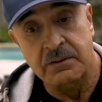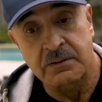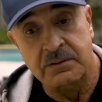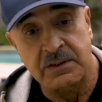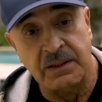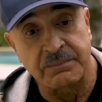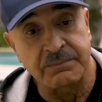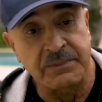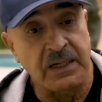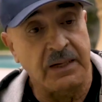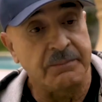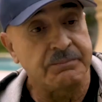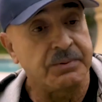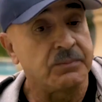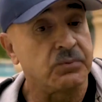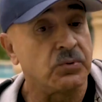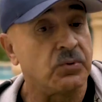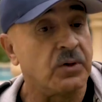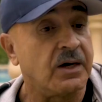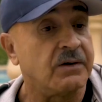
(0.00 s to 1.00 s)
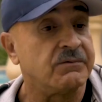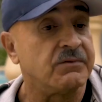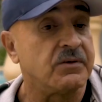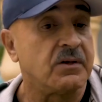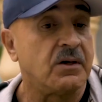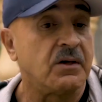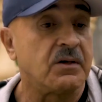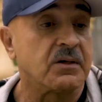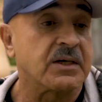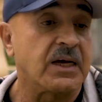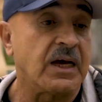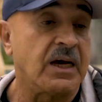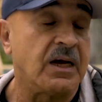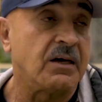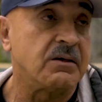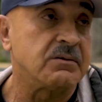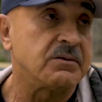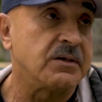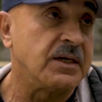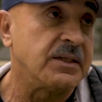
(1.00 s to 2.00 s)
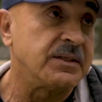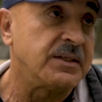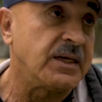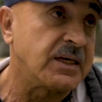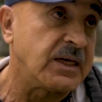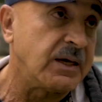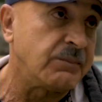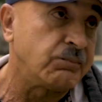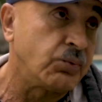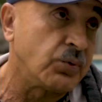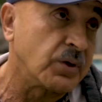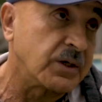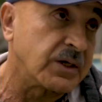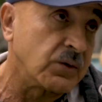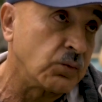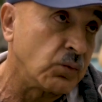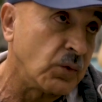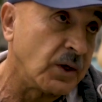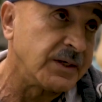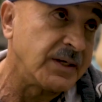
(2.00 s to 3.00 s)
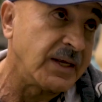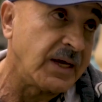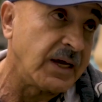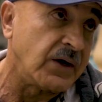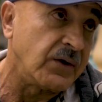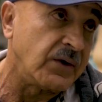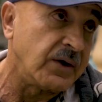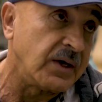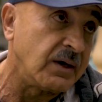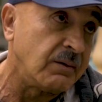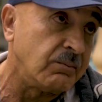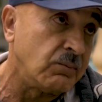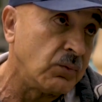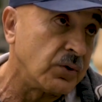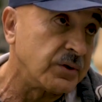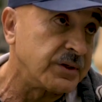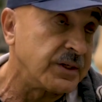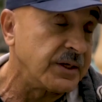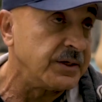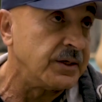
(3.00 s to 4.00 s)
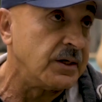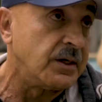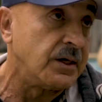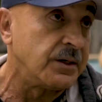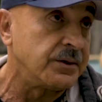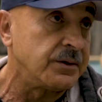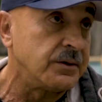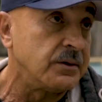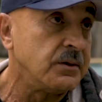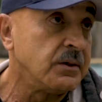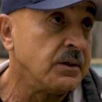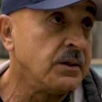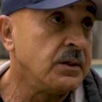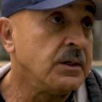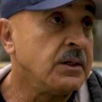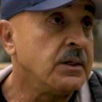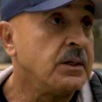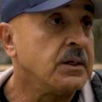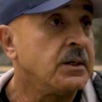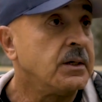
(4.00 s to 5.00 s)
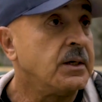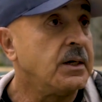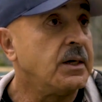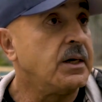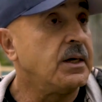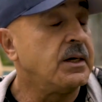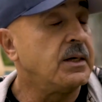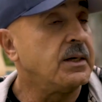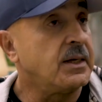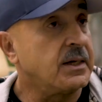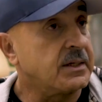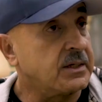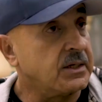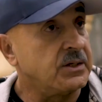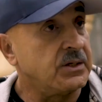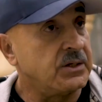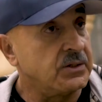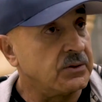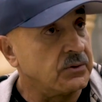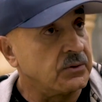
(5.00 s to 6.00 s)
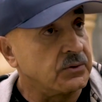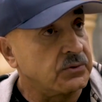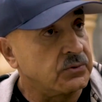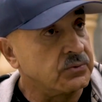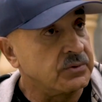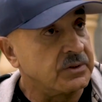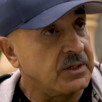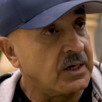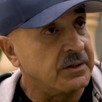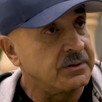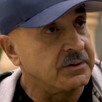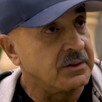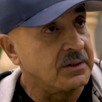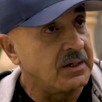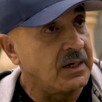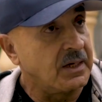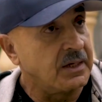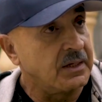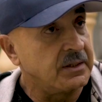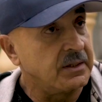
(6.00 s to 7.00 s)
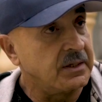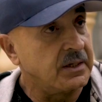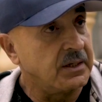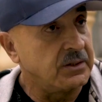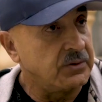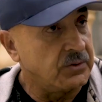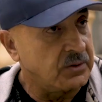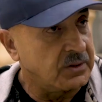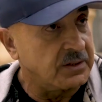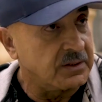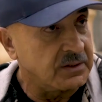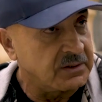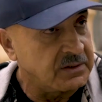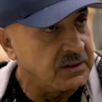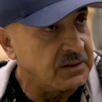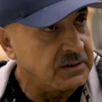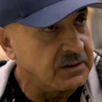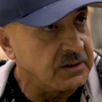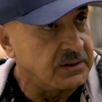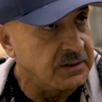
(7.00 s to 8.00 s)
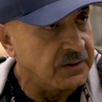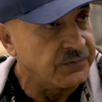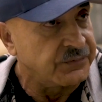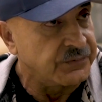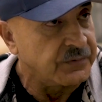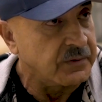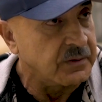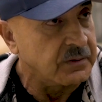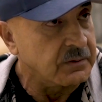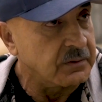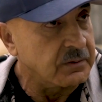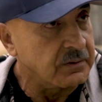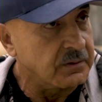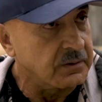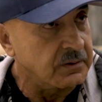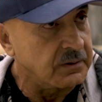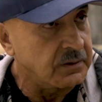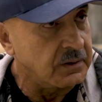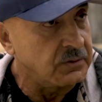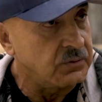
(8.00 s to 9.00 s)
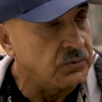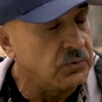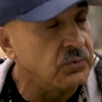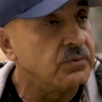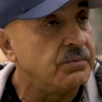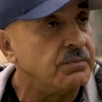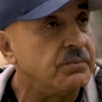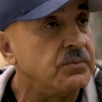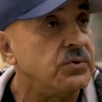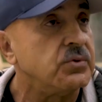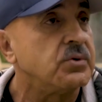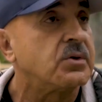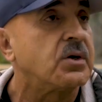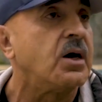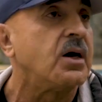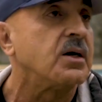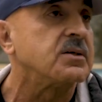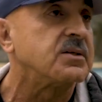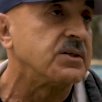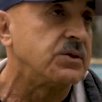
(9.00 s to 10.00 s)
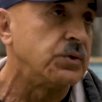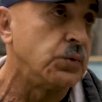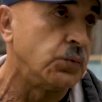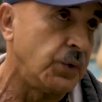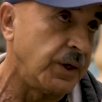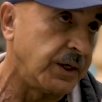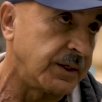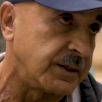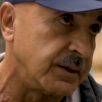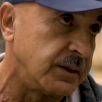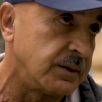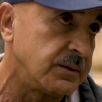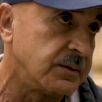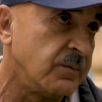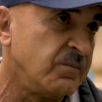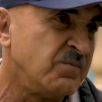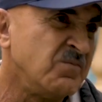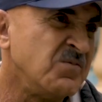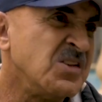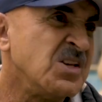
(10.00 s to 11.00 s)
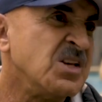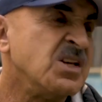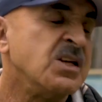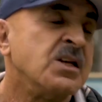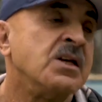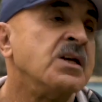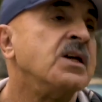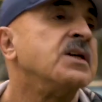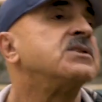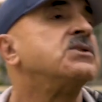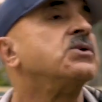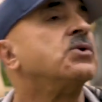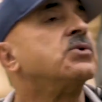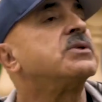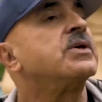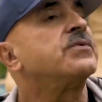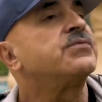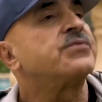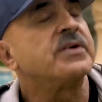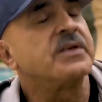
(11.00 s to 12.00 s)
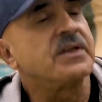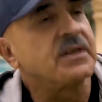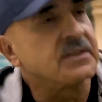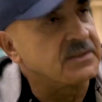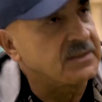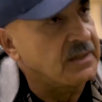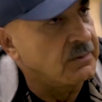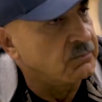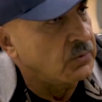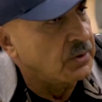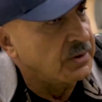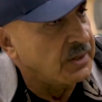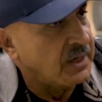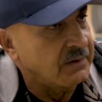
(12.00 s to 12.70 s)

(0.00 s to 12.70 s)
Sometimes people will have a long calves and they keep working one area more than the other, like a year or two down the line, and you're going to see the difference. And then you causes the weakness. It's no different than someone